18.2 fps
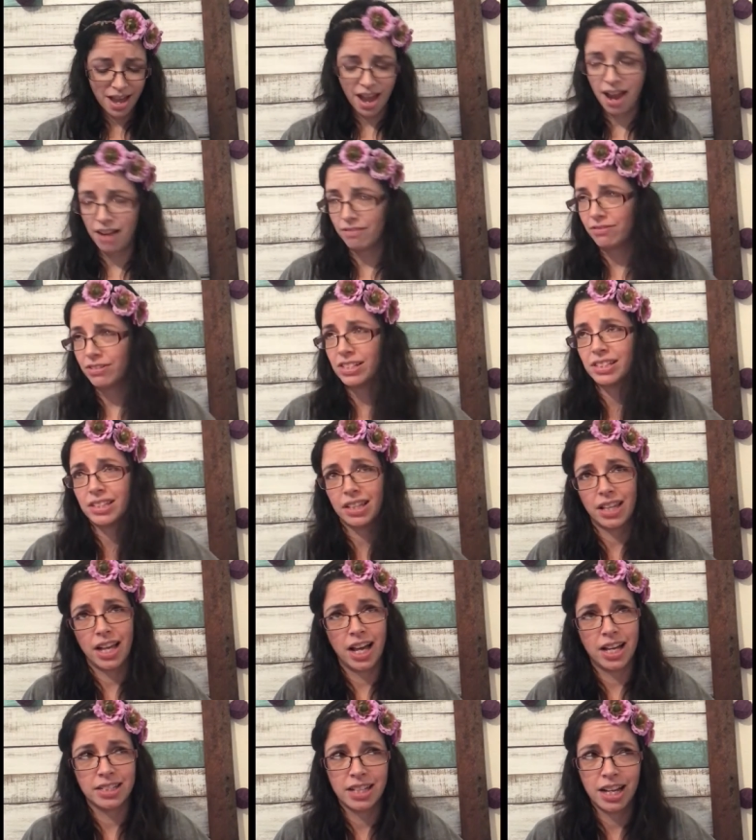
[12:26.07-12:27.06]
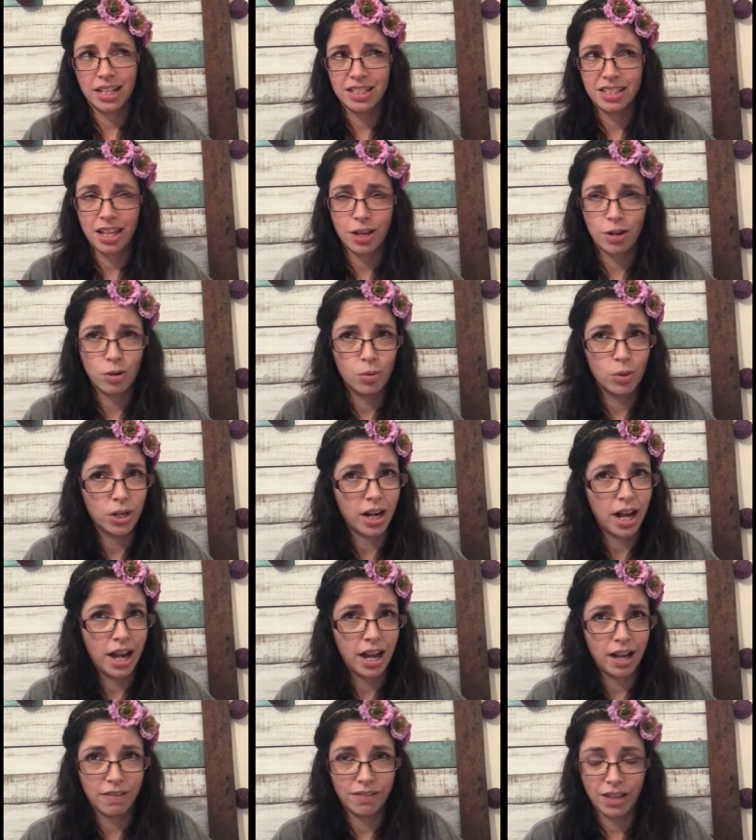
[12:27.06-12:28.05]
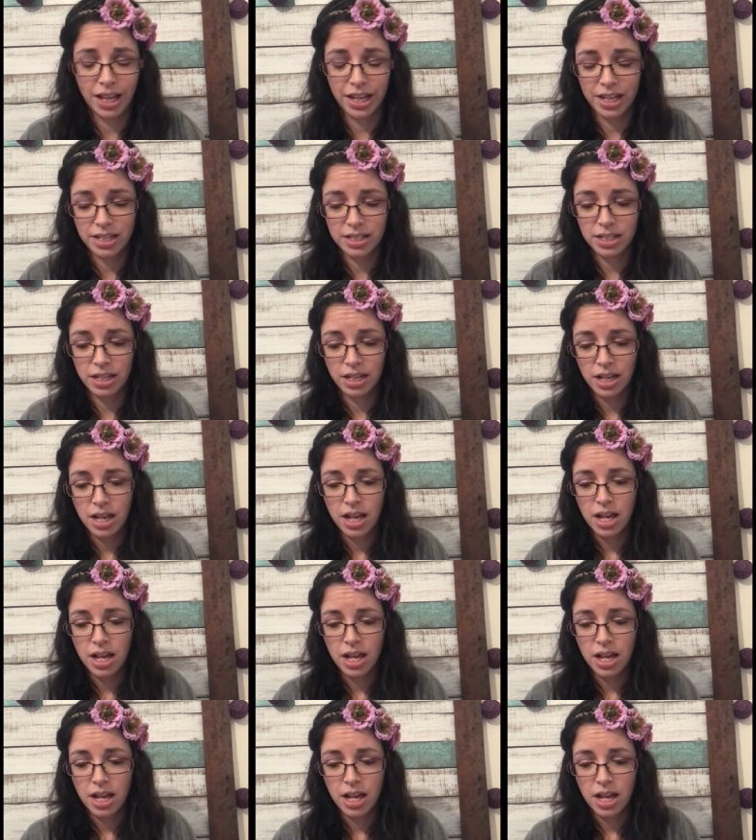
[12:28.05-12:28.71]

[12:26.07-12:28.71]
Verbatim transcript: Every scent that has had sandalwood I have liked.